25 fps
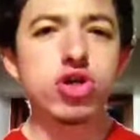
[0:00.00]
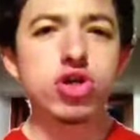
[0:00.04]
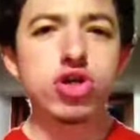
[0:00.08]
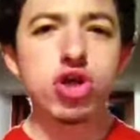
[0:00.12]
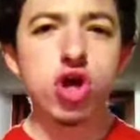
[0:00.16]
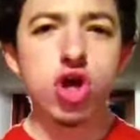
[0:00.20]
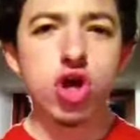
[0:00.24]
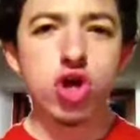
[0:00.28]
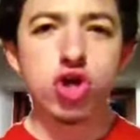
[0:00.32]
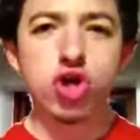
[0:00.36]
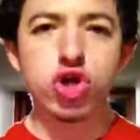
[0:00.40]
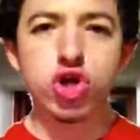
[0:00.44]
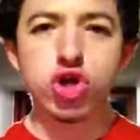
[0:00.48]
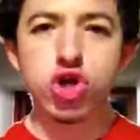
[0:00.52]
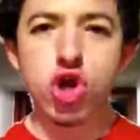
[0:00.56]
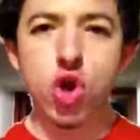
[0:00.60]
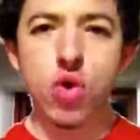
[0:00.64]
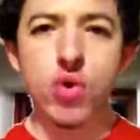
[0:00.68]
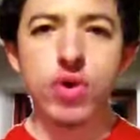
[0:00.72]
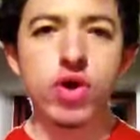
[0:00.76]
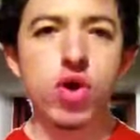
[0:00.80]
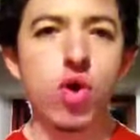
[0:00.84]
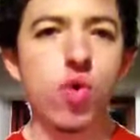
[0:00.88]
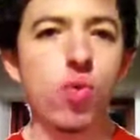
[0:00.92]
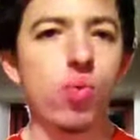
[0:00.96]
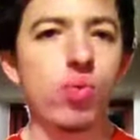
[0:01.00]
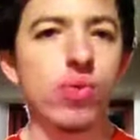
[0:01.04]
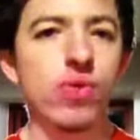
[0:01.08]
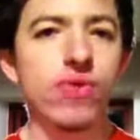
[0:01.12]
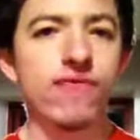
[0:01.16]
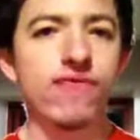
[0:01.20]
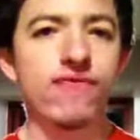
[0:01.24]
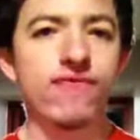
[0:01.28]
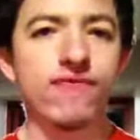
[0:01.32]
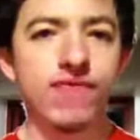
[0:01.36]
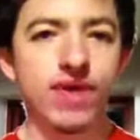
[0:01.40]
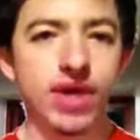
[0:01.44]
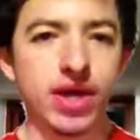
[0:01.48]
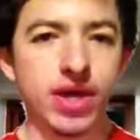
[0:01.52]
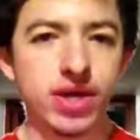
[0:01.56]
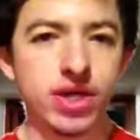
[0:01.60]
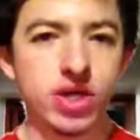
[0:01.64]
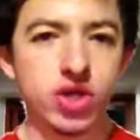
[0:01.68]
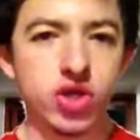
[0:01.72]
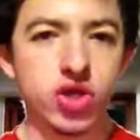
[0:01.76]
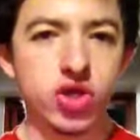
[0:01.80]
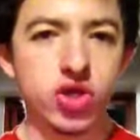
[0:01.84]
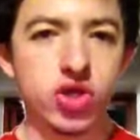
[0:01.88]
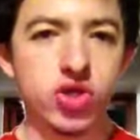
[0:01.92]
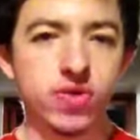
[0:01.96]
going on with
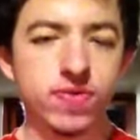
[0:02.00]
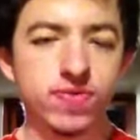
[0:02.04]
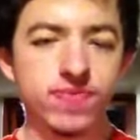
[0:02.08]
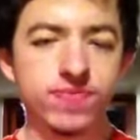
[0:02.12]
Fish.